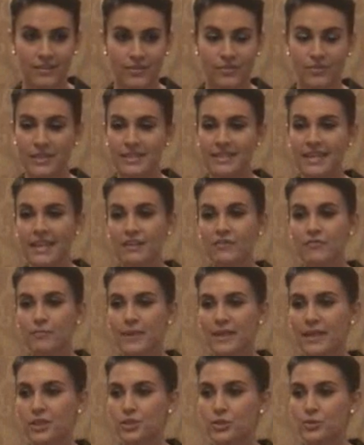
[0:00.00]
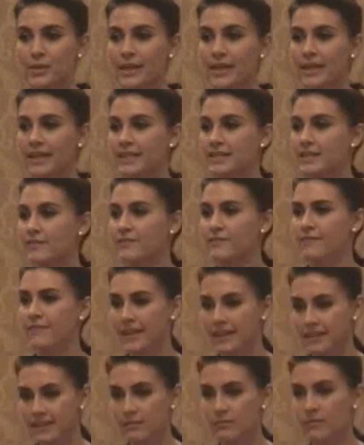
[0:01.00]
So instead of being treated as a
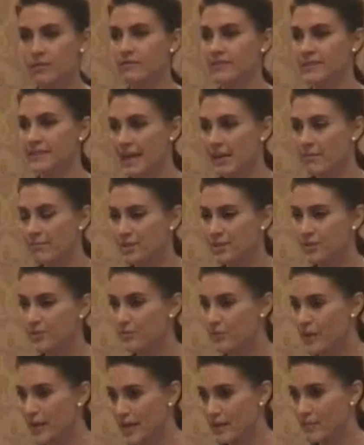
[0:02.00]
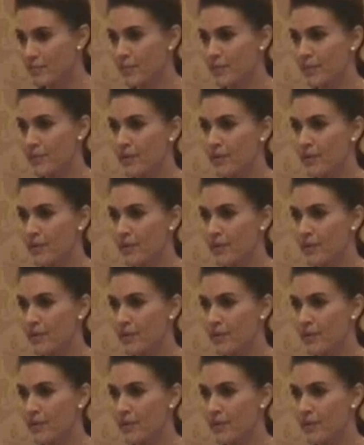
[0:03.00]
victim of attempted rape,